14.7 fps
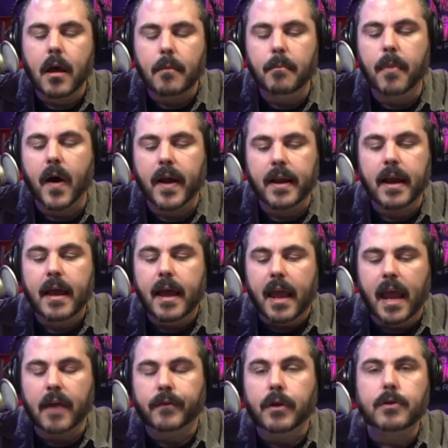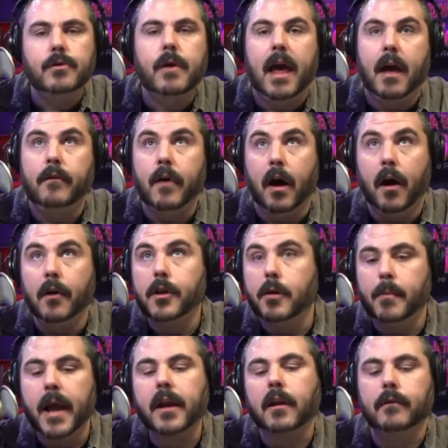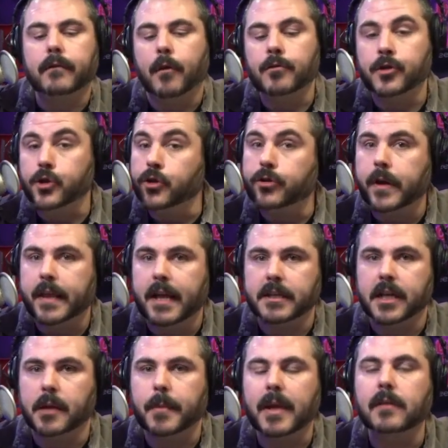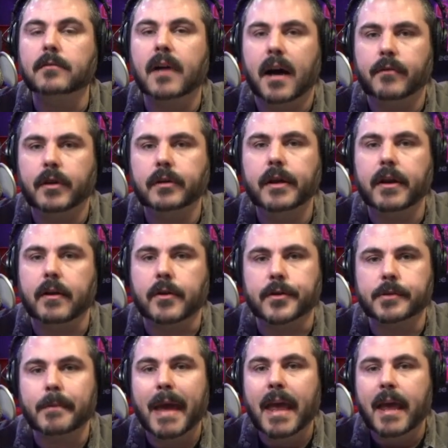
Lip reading: But if you do have other microphones, usually that's going to be lavaliers.